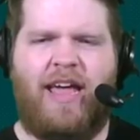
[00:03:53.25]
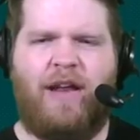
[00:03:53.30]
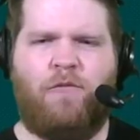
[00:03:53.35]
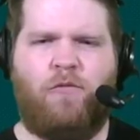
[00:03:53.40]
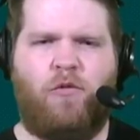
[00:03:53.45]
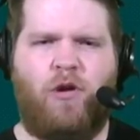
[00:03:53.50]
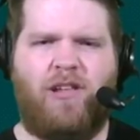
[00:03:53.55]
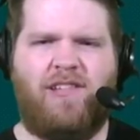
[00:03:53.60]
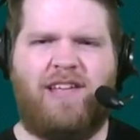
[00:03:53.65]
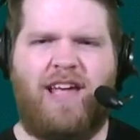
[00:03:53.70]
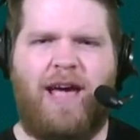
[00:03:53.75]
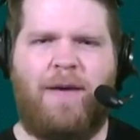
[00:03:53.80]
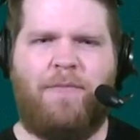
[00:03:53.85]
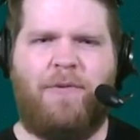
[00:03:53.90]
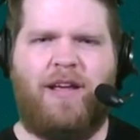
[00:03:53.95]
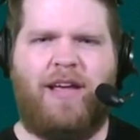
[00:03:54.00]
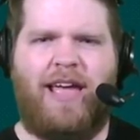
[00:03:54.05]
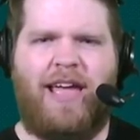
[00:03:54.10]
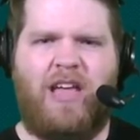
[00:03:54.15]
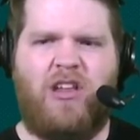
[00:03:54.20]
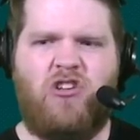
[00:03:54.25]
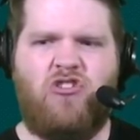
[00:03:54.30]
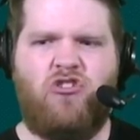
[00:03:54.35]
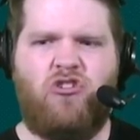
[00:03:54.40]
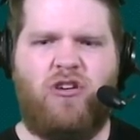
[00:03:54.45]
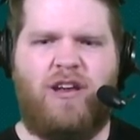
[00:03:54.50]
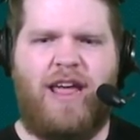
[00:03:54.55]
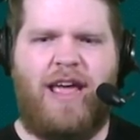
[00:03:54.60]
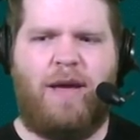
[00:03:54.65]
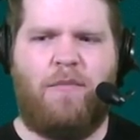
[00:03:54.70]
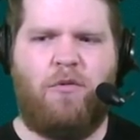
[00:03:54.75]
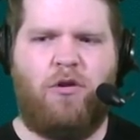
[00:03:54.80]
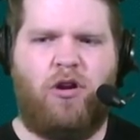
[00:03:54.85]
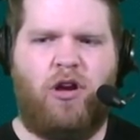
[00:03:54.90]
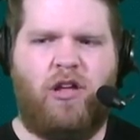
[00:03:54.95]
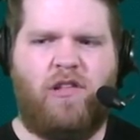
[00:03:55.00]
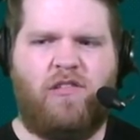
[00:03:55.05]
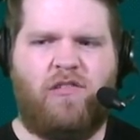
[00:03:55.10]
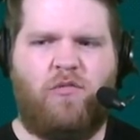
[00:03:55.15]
and what's happening in your neighborhood.